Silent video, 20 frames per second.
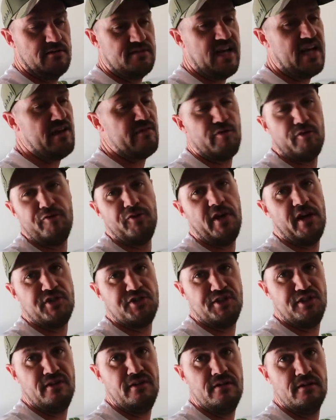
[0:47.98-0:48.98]
day of
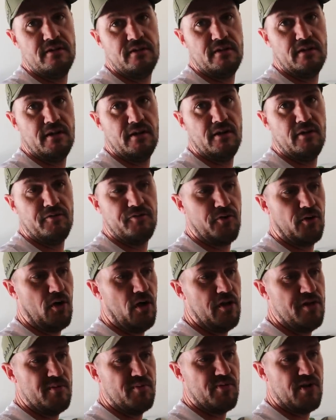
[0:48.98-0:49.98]
reflection, you know, for
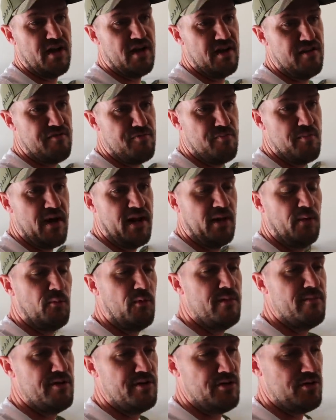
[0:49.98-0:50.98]
all the brave men
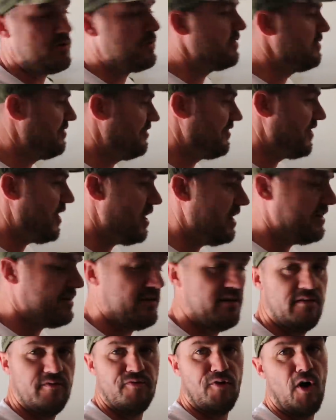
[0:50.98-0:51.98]
and women who have
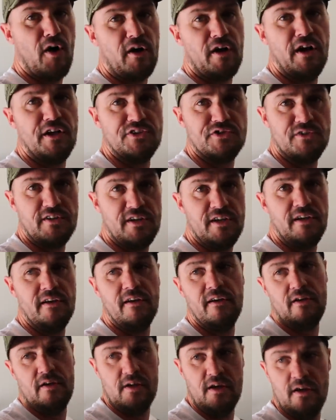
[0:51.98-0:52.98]
fought for our country
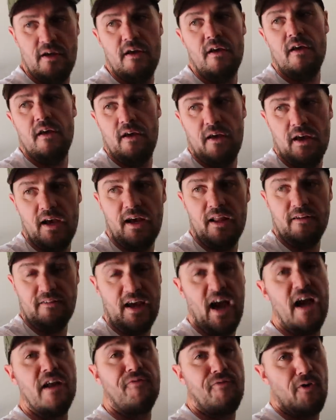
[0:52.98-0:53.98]
and
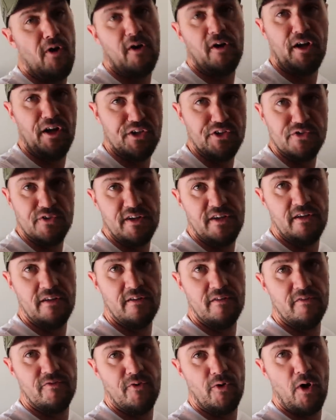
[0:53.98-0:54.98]
died for our country,
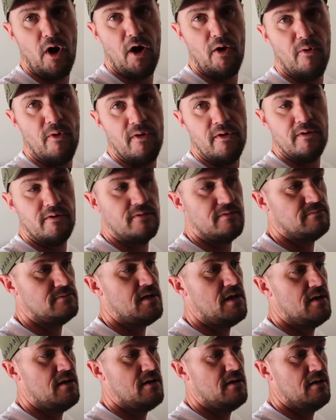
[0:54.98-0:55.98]
for our
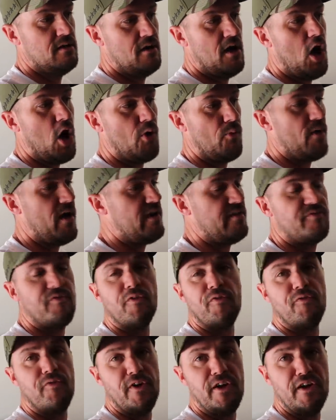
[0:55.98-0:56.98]
right
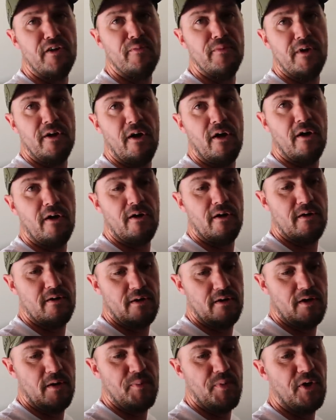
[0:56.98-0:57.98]
for freedom and our
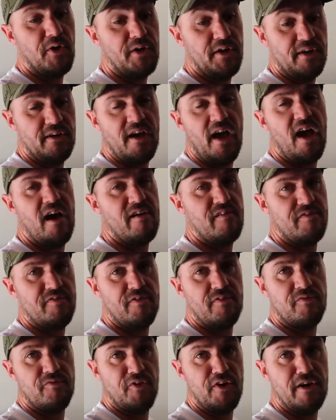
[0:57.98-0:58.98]
ability to
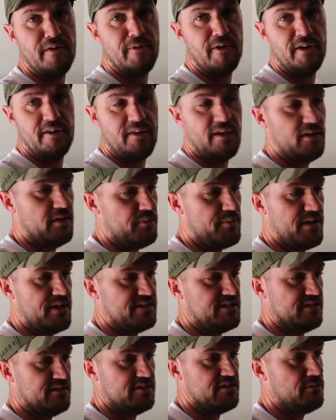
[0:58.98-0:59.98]
have freedom on a daily
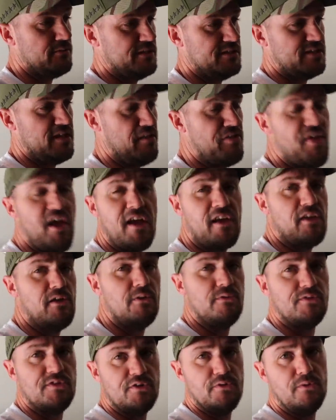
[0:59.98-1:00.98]
basis. So we say thank
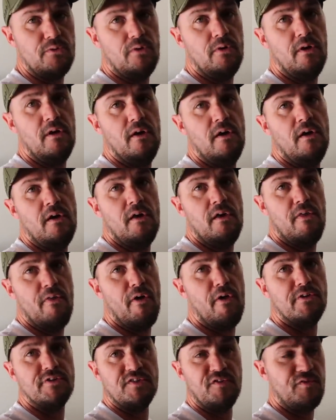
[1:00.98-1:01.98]
you to
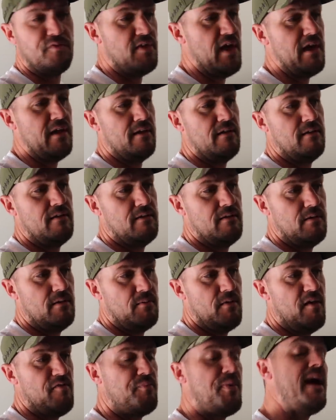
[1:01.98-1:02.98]
those that
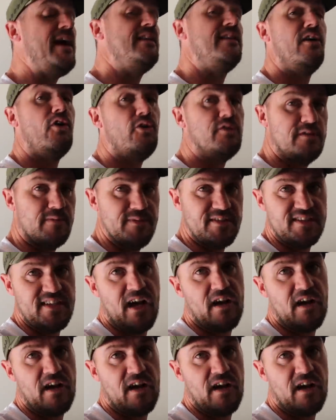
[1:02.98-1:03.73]
have paid the ultimate